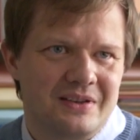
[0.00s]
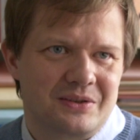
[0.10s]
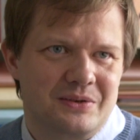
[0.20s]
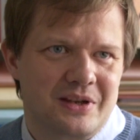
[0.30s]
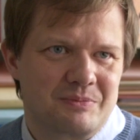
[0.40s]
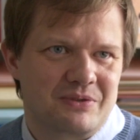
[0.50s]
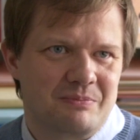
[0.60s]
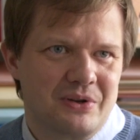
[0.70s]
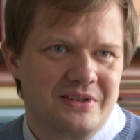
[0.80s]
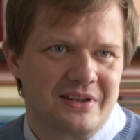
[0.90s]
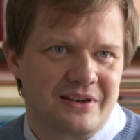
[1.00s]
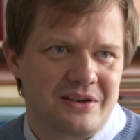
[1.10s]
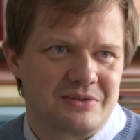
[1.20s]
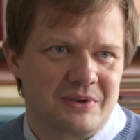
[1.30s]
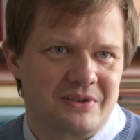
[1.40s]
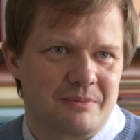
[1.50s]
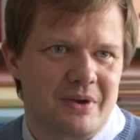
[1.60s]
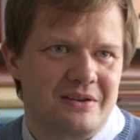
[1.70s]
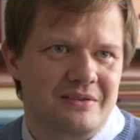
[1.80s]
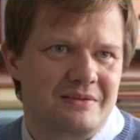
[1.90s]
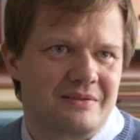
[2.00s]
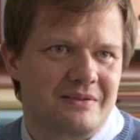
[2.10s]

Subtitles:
So in terms of policy engagement, the main